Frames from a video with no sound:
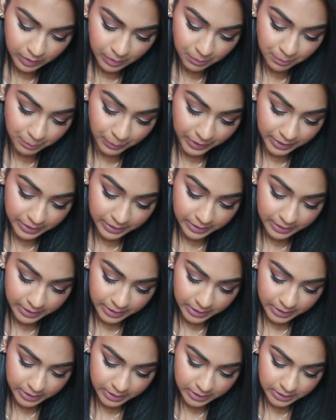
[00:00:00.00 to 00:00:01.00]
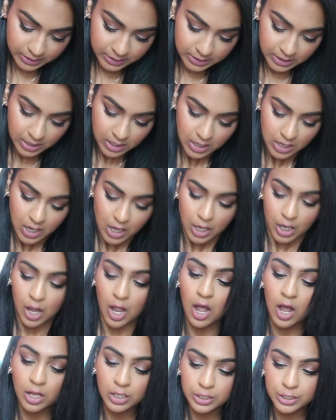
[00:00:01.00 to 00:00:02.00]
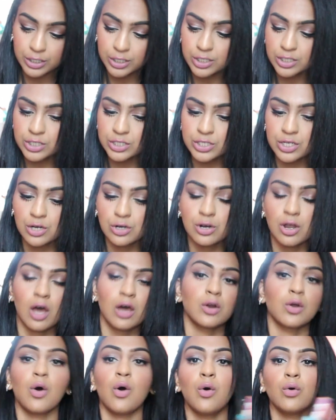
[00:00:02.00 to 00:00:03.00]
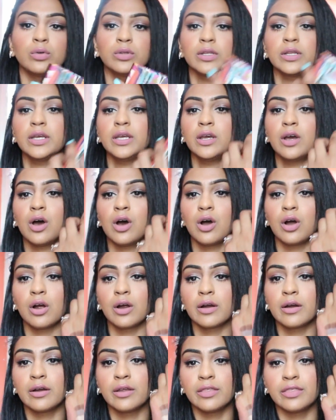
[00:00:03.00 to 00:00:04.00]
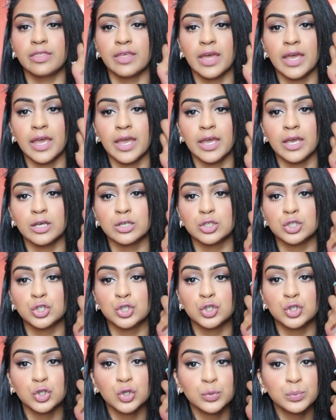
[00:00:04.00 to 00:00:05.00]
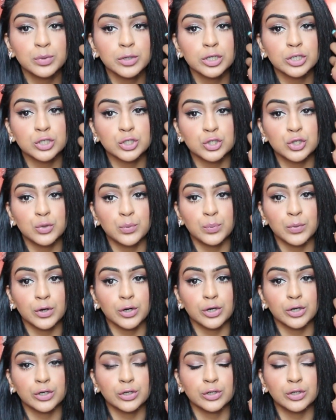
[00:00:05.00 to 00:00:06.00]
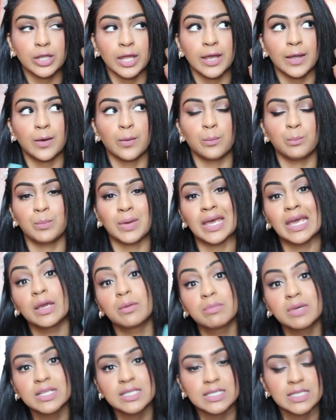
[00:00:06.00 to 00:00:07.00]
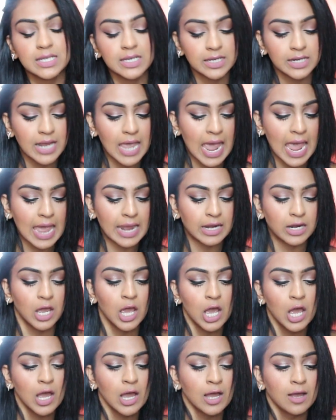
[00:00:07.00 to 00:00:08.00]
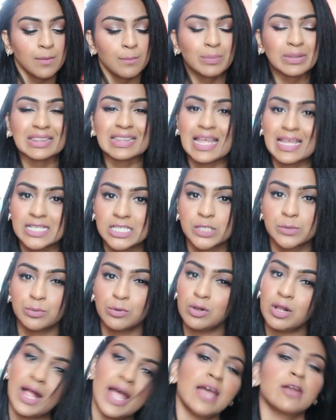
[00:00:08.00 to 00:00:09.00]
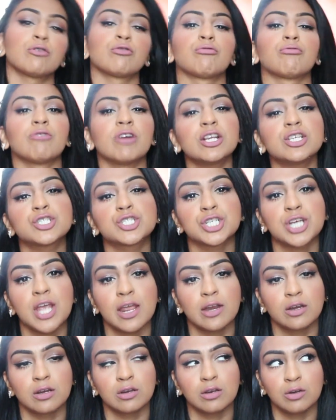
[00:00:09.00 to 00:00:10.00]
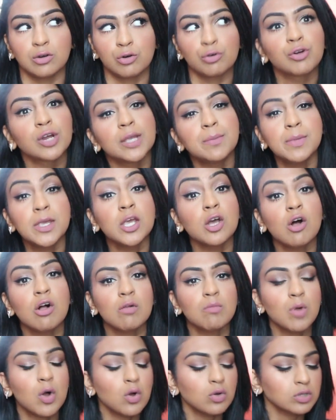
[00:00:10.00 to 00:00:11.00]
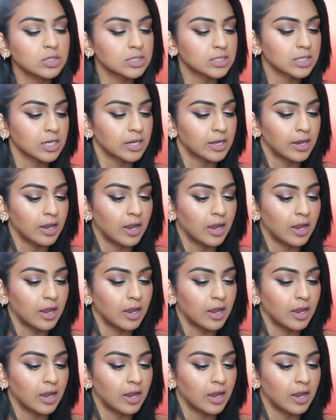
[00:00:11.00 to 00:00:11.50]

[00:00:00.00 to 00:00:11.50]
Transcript: But these colors, not only are they super duper like pigmented and blendable and rich and creamy almost,